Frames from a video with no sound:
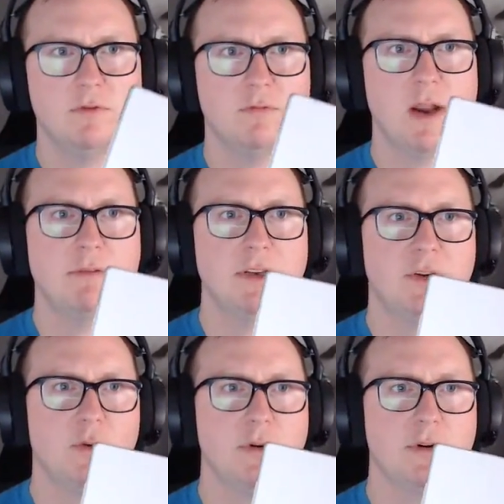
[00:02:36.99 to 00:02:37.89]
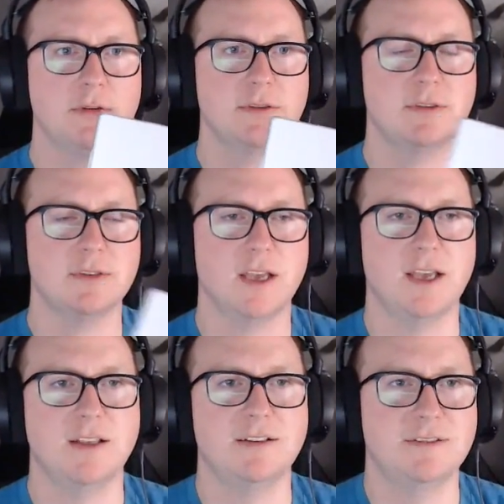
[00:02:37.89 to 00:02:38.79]
rounded corners.
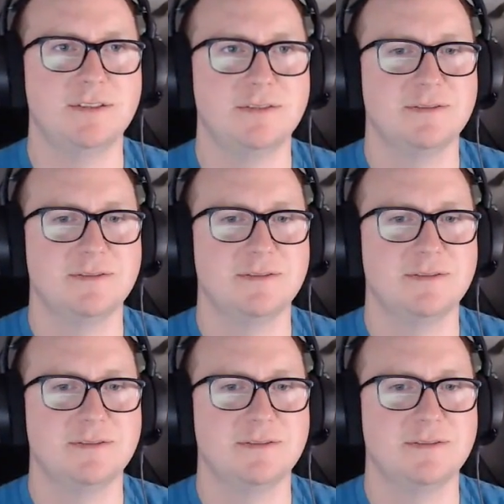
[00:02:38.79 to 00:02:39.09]
And